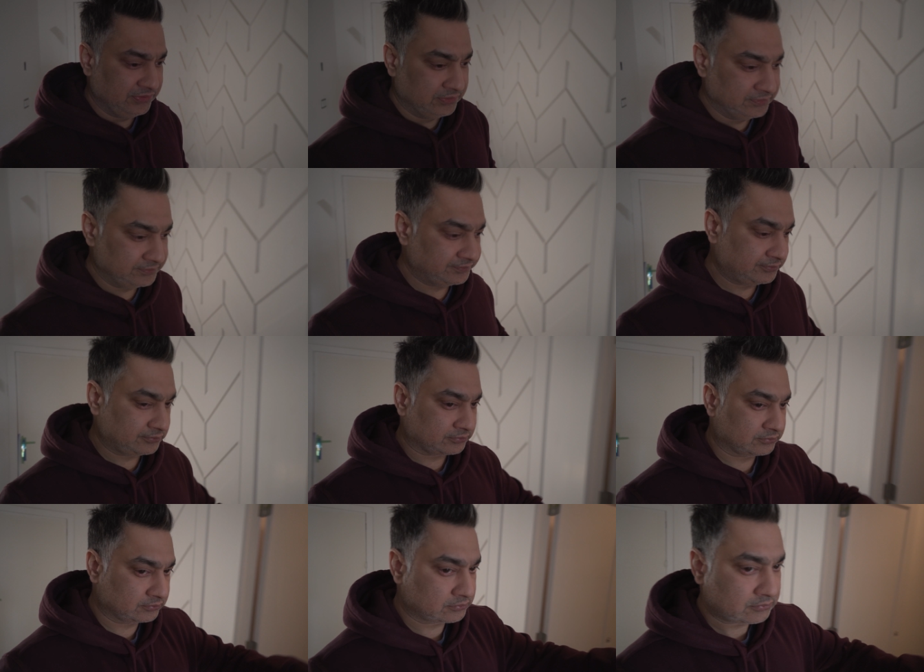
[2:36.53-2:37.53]
to
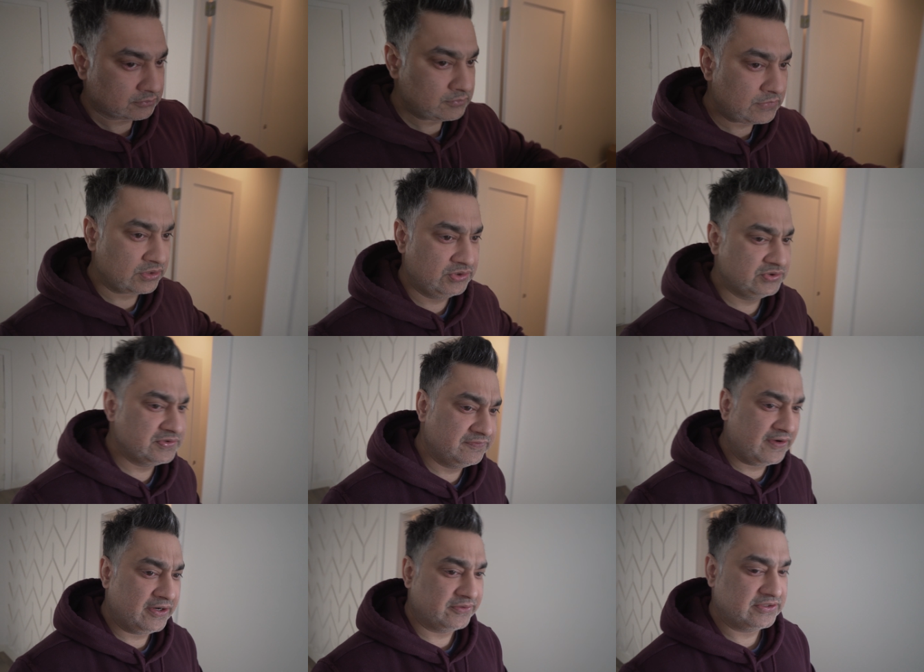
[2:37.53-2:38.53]
do some
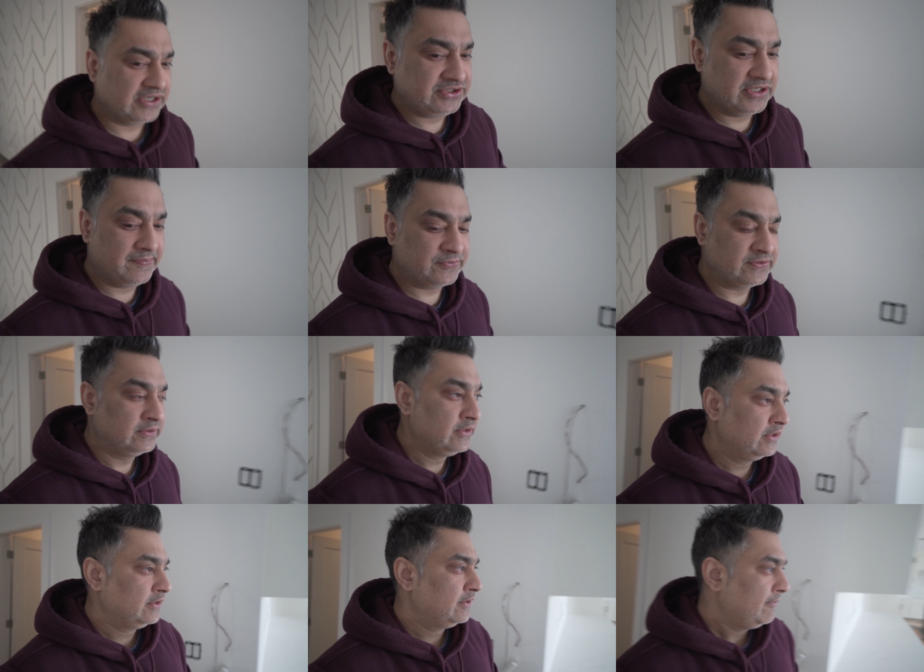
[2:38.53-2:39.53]
final touch-ups
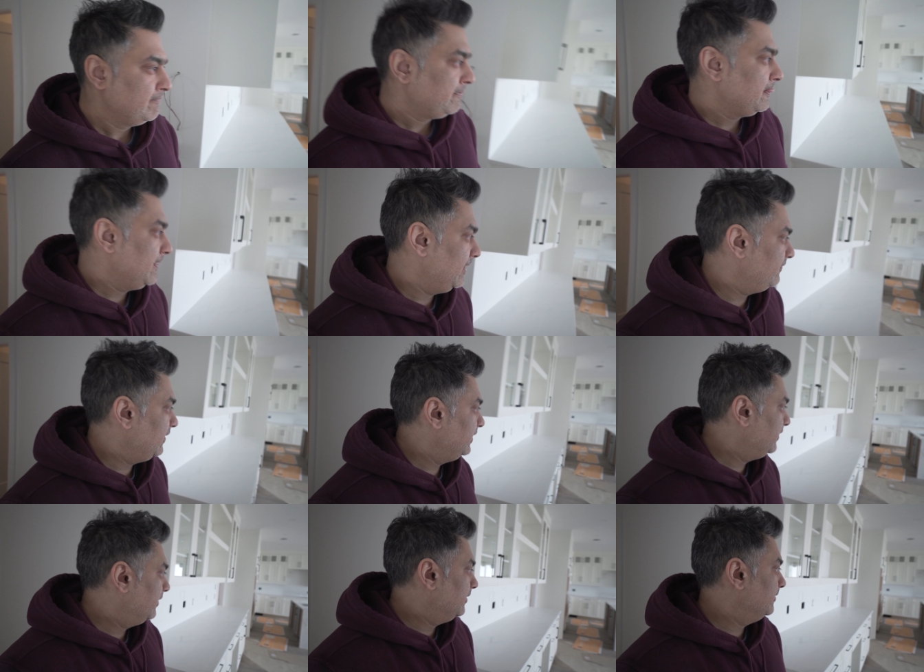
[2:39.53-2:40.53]
and
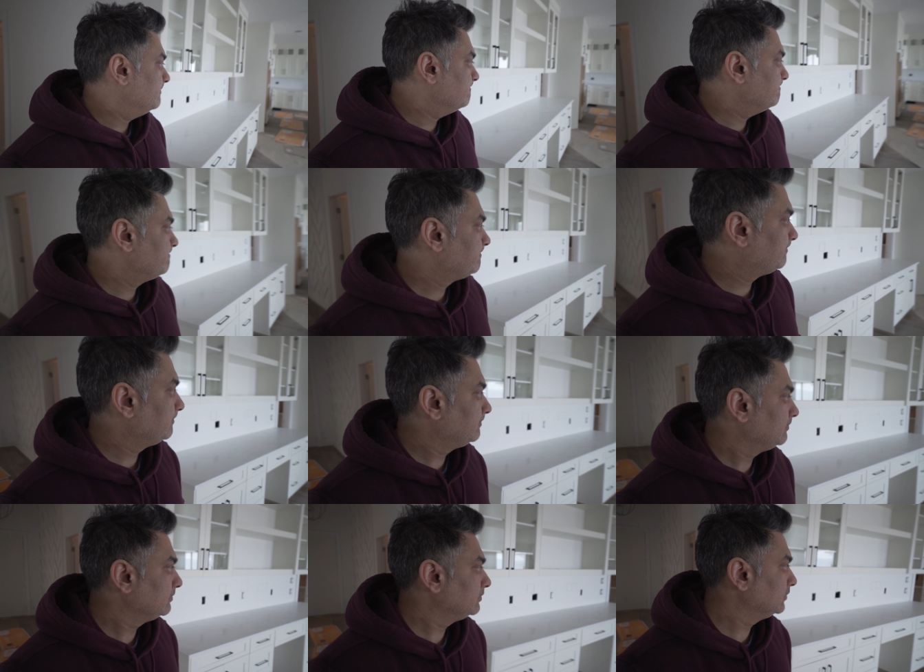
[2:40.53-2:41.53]
then um,
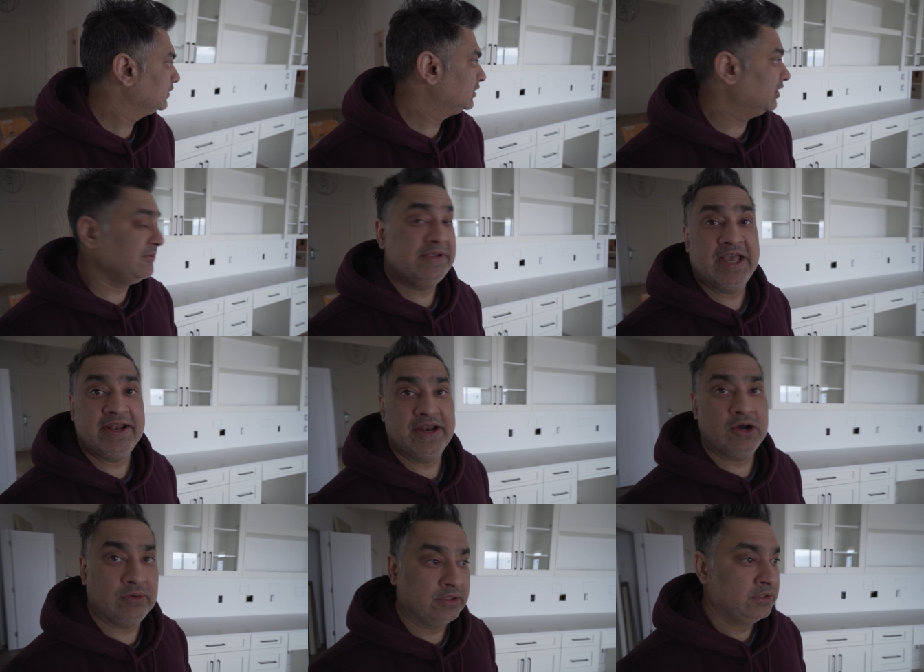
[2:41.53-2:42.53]
gonna be
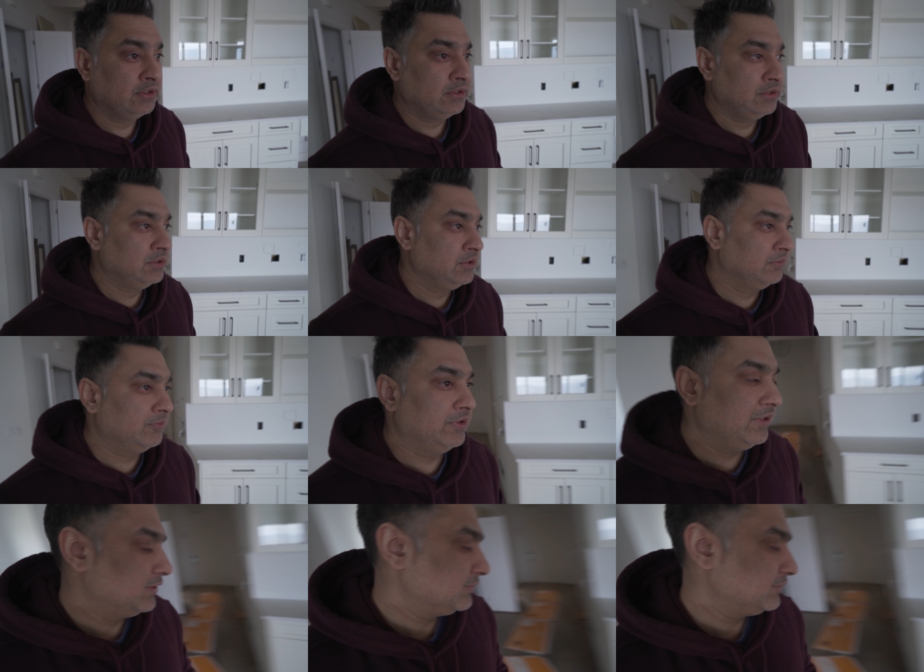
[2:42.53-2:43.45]
heading out. But